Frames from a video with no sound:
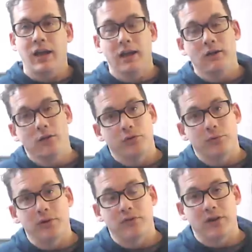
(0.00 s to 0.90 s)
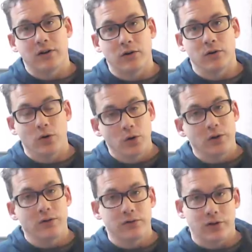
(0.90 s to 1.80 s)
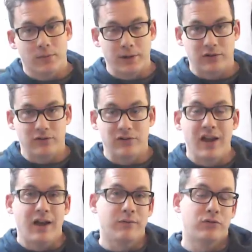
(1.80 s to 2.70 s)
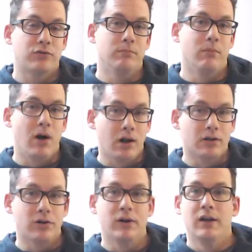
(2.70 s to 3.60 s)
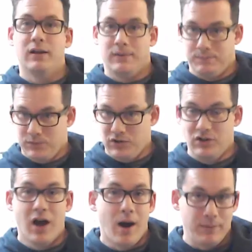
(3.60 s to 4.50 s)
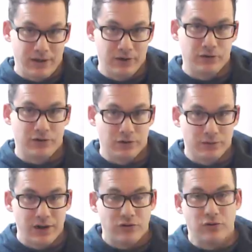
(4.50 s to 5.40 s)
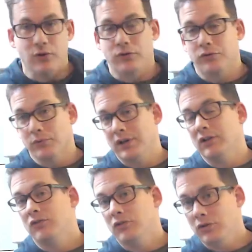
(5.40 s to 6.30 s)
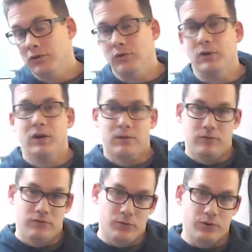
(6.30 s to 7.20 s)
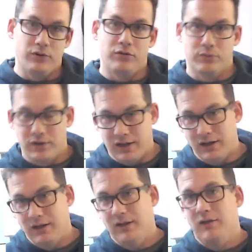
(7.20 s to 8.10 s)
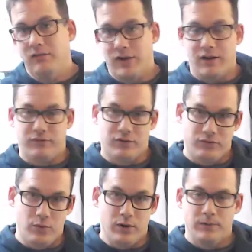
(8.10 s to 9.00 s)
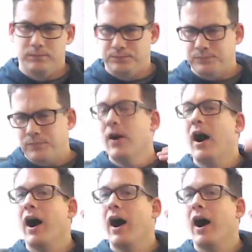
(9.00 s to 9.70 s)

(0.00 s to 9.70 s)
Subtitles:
and those ones that occur earlier in the harmonic series have smaller denominators in the ratio, 3 to 2, 4 to 3, 5 to 4. The